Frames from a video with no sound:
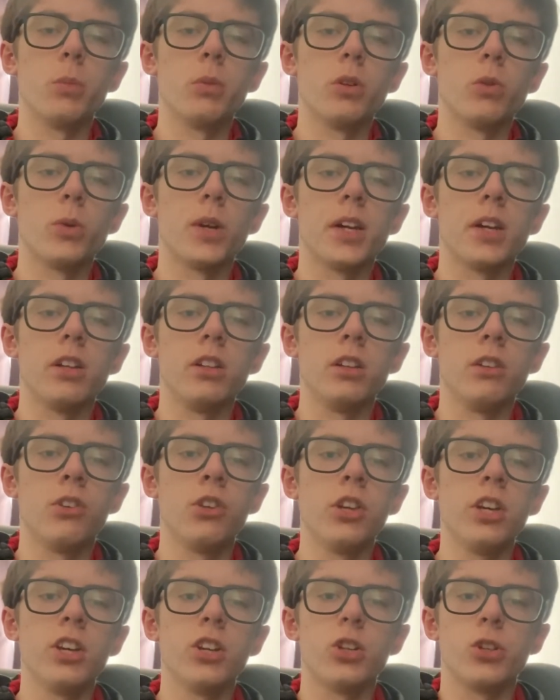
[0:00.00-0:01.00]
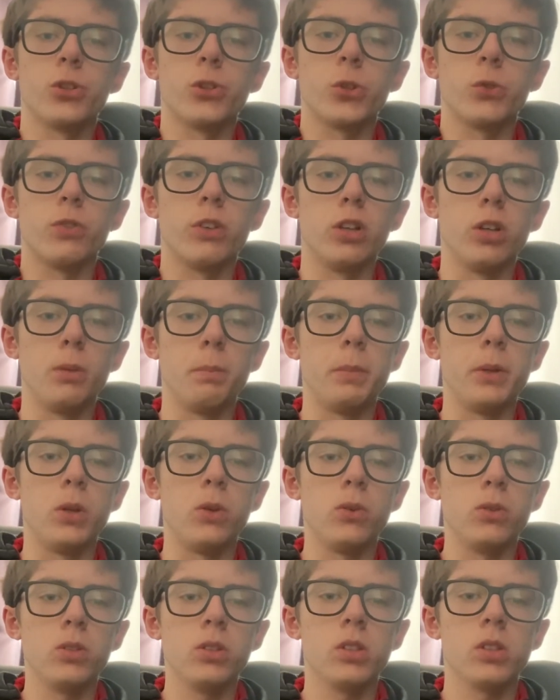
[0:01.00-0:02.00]
the regular thickness of a
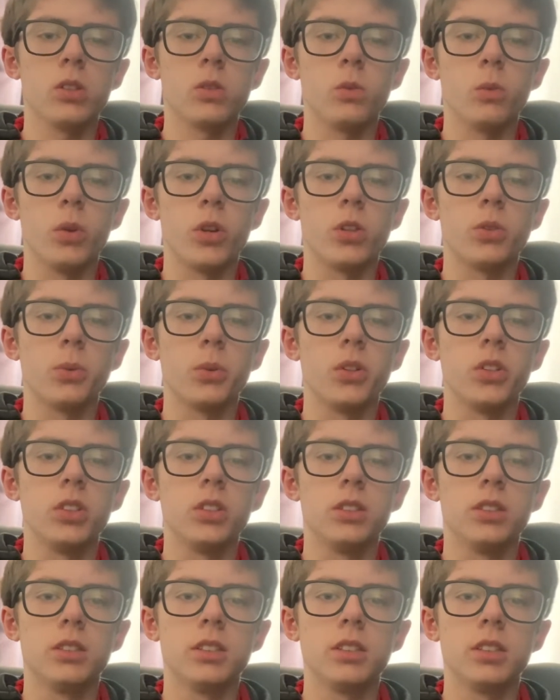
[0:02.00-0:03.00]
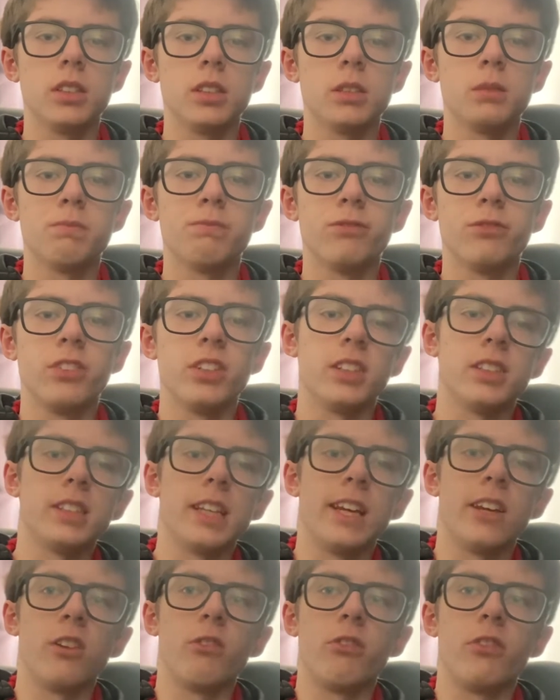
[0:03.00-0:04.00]
build, which was, for the
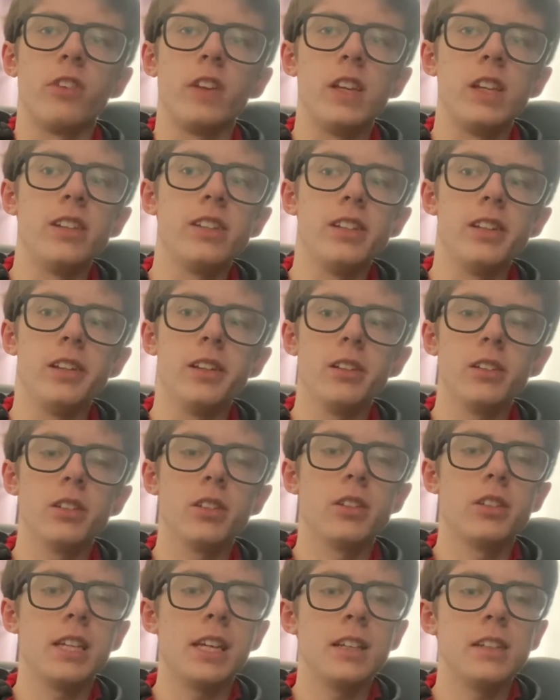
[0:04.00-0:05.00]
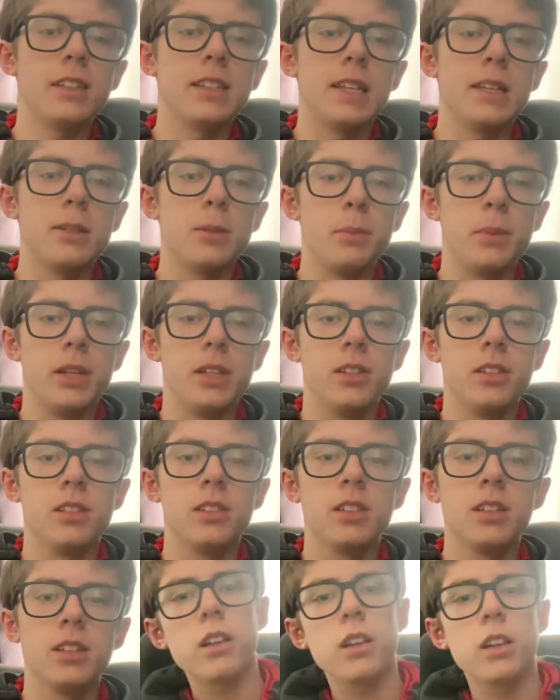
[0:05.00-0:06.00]
sake of easiness, 10
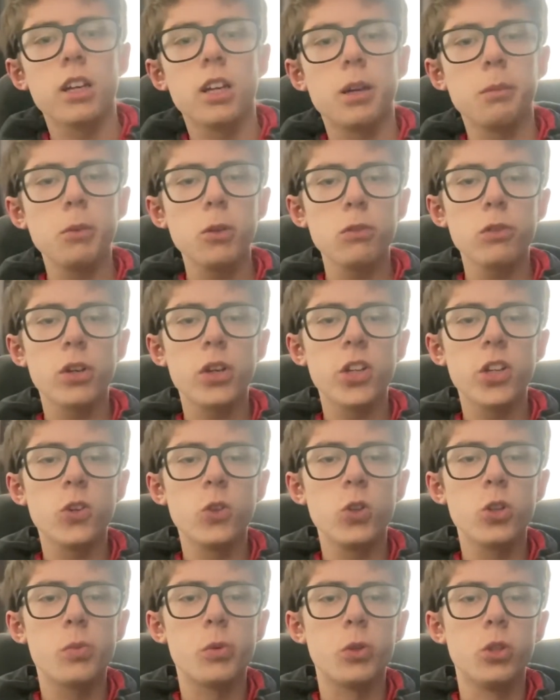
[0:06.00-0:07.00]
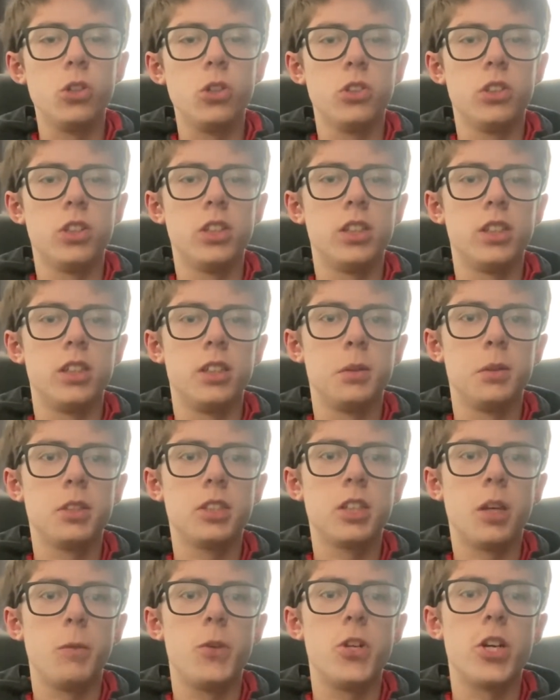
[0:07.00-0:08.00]
centimeters. I'm not very knowledgeable on the
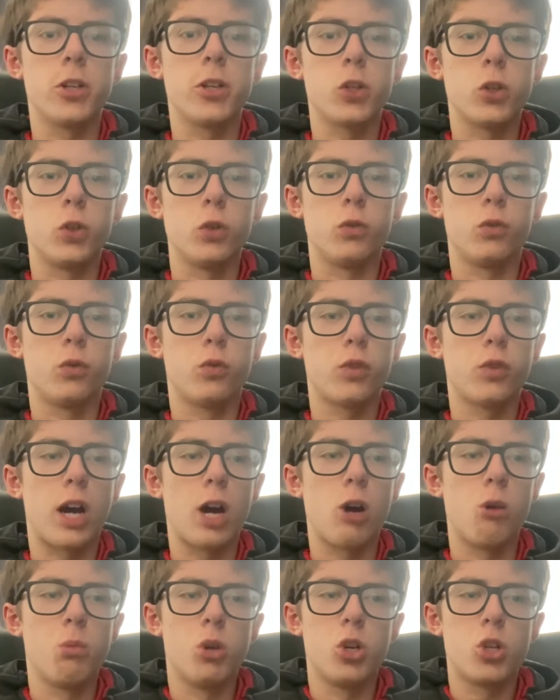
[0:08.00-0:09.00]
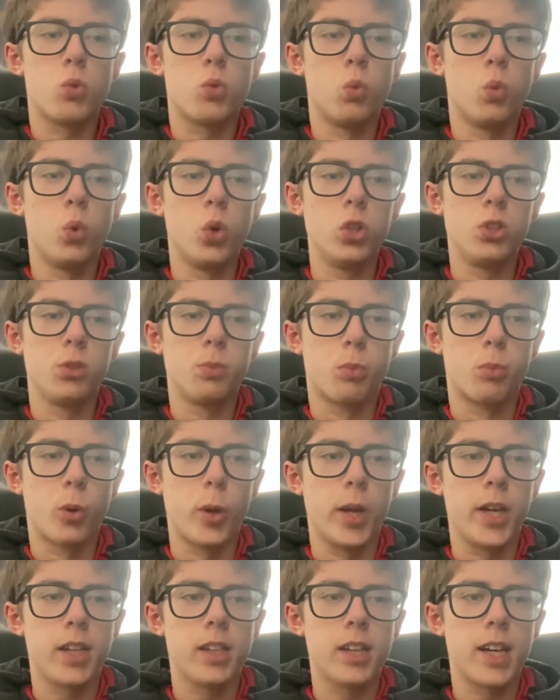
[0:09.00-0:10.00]
subject of how much wood,
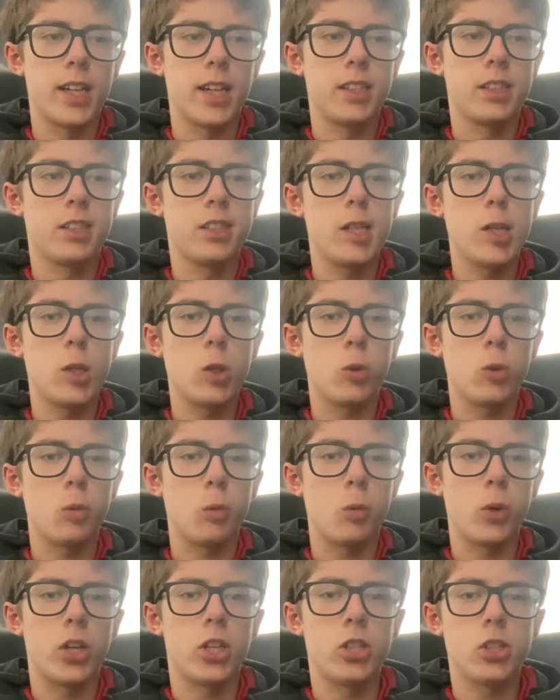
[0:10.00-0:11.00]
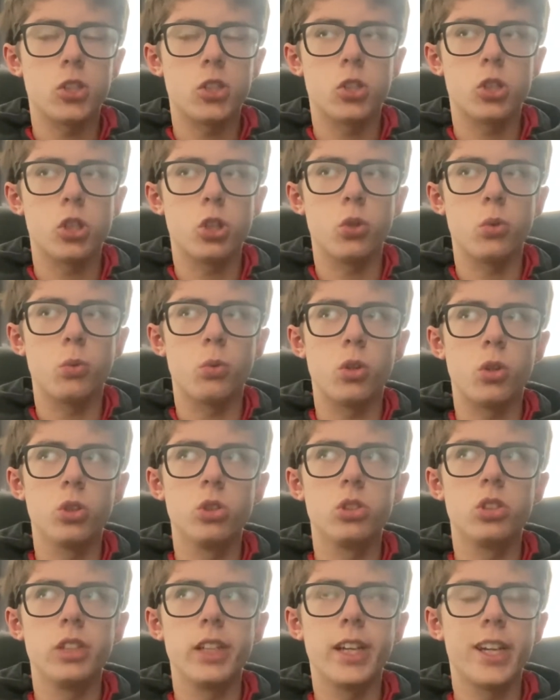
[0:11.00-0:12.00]
brick, and steel weighs, so
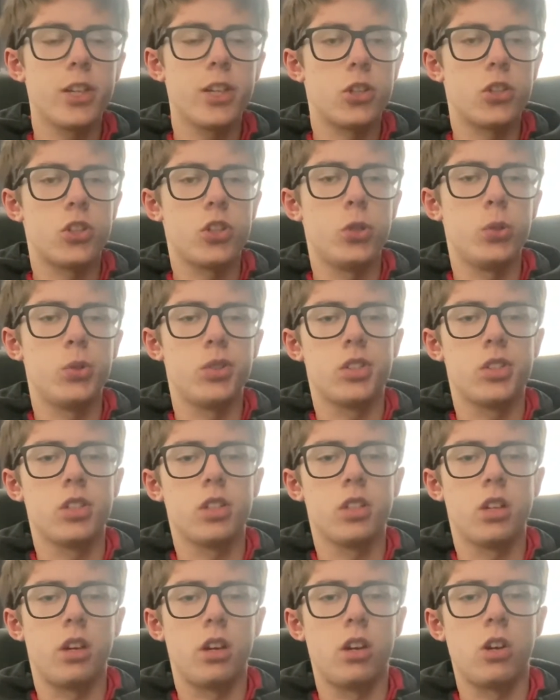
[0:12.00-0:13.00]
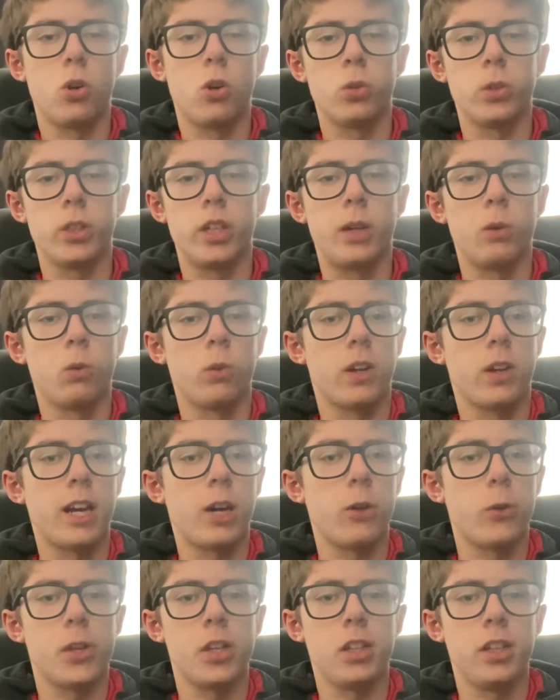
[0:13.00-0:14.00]
honestly I just used an online
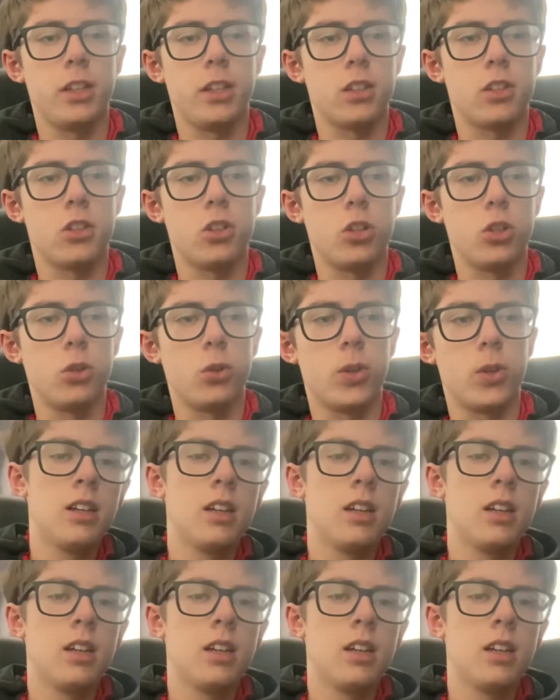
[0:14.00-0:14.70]
calculator to do it.